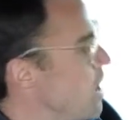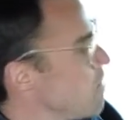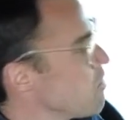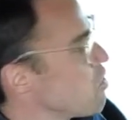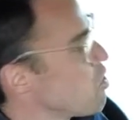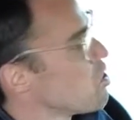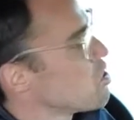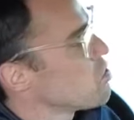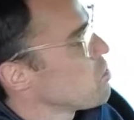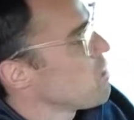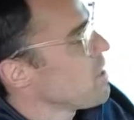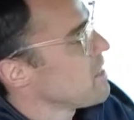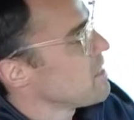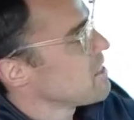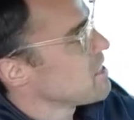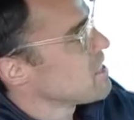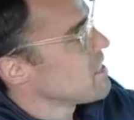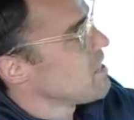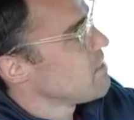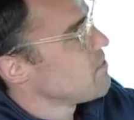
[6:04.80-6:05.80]
Of course, we got
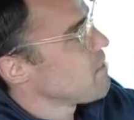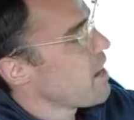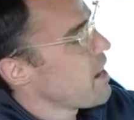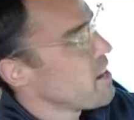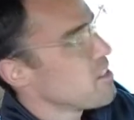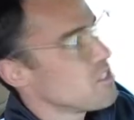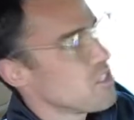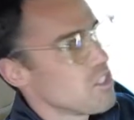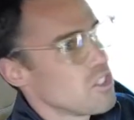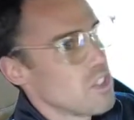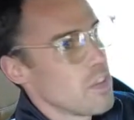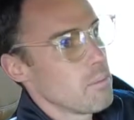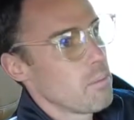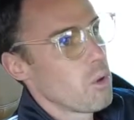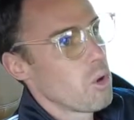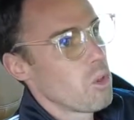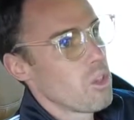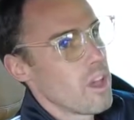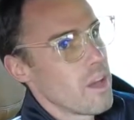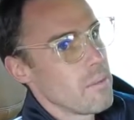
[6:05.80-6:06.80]
the sun visors that
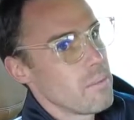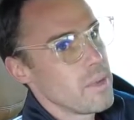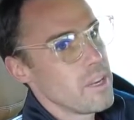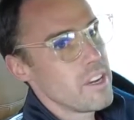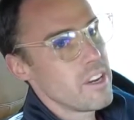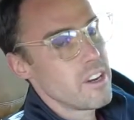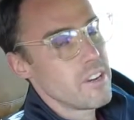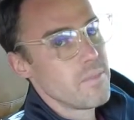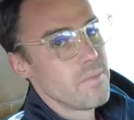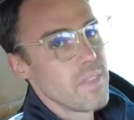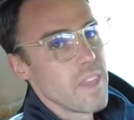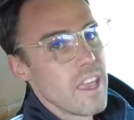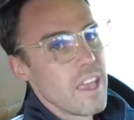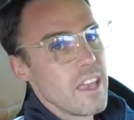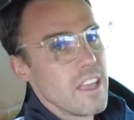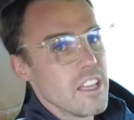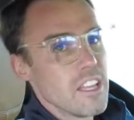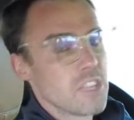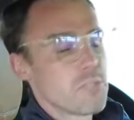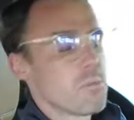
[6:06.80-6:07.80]
pull up here.
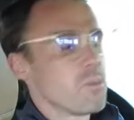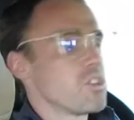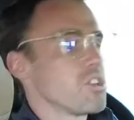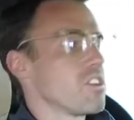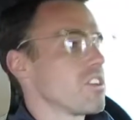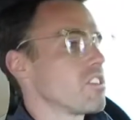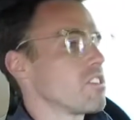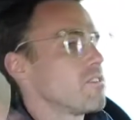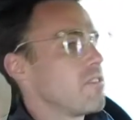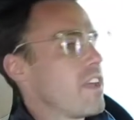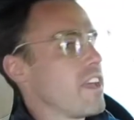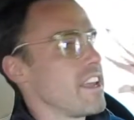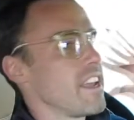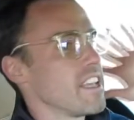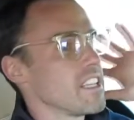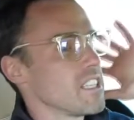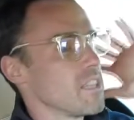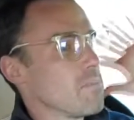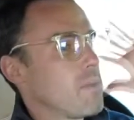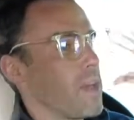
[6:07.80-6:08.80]
This particular van
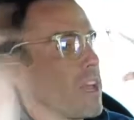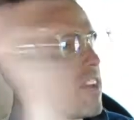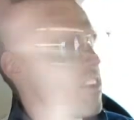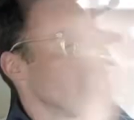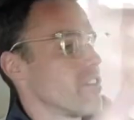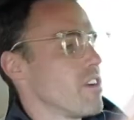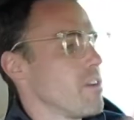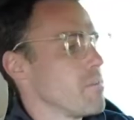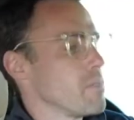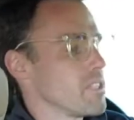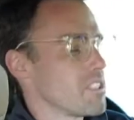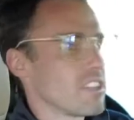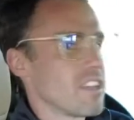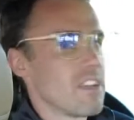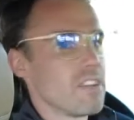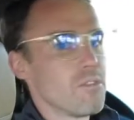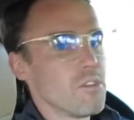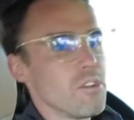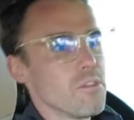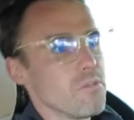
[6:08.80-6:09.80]
has the panoramic
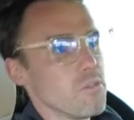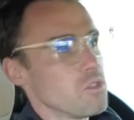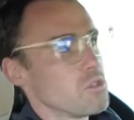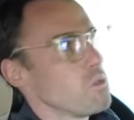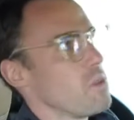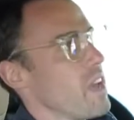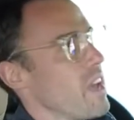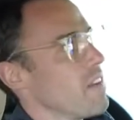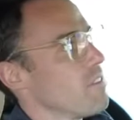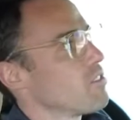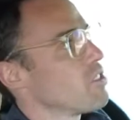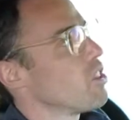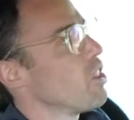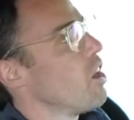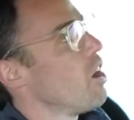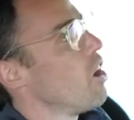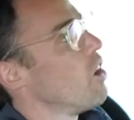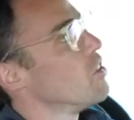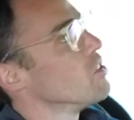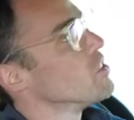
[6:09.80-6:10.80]
sunroof, which we have
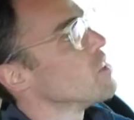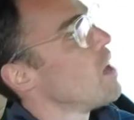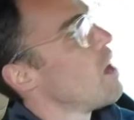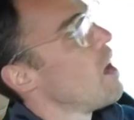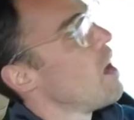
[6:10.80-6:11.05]
closed.